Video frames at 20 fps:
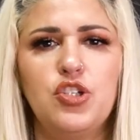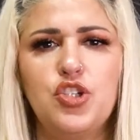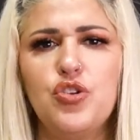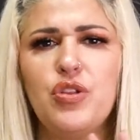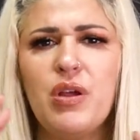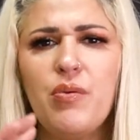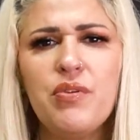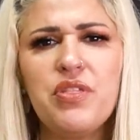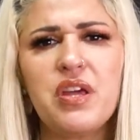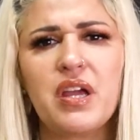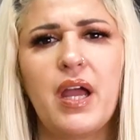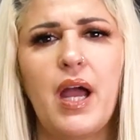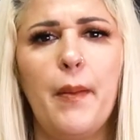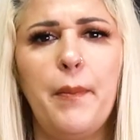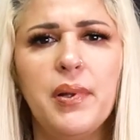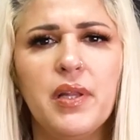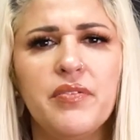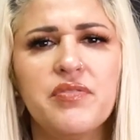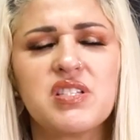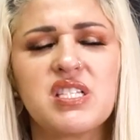Do that with a
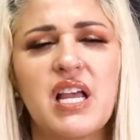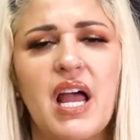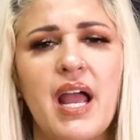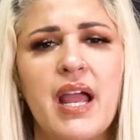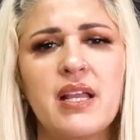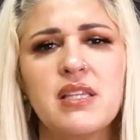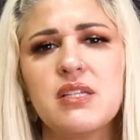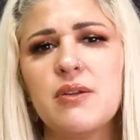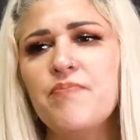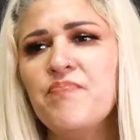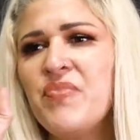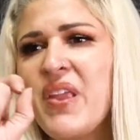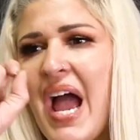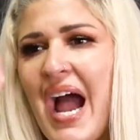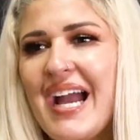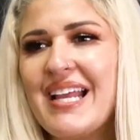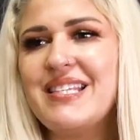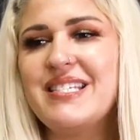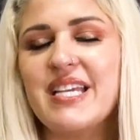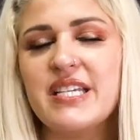couple of signs,
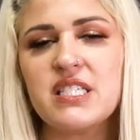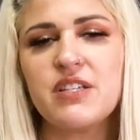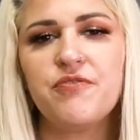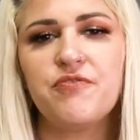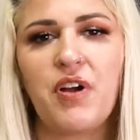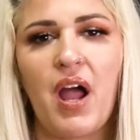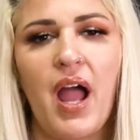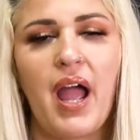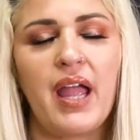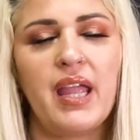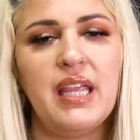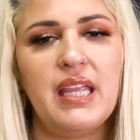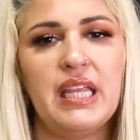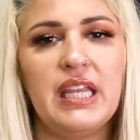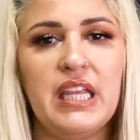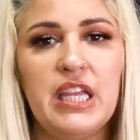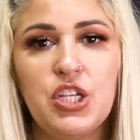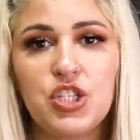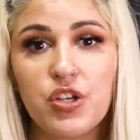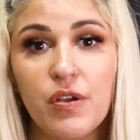identify
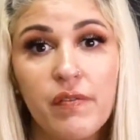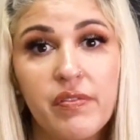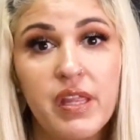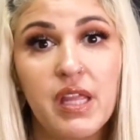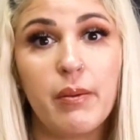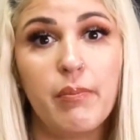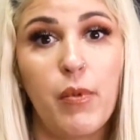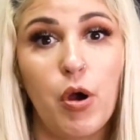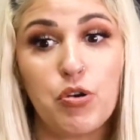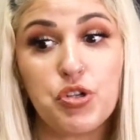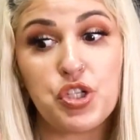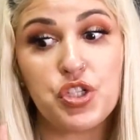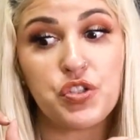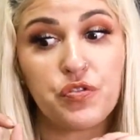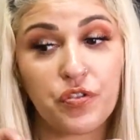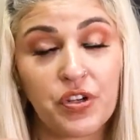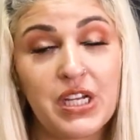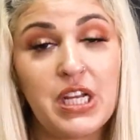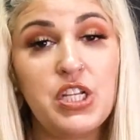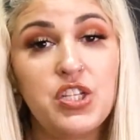each of the emotions
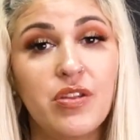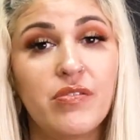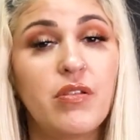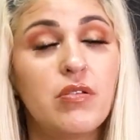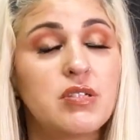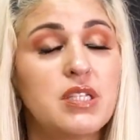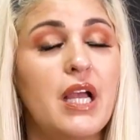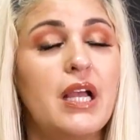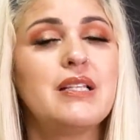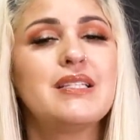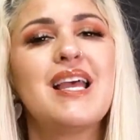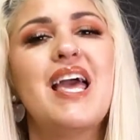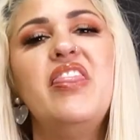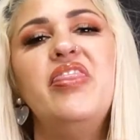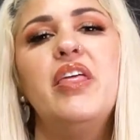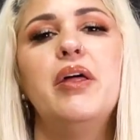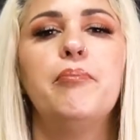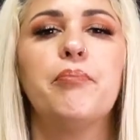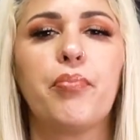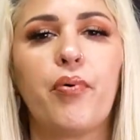for each of those signs, and
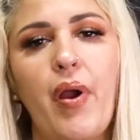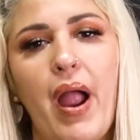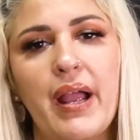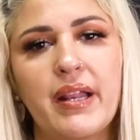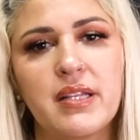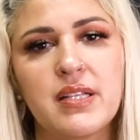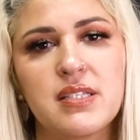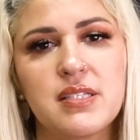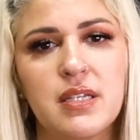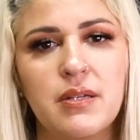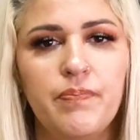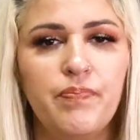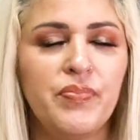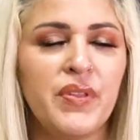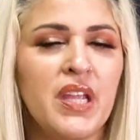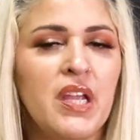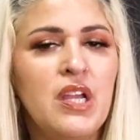then practice it.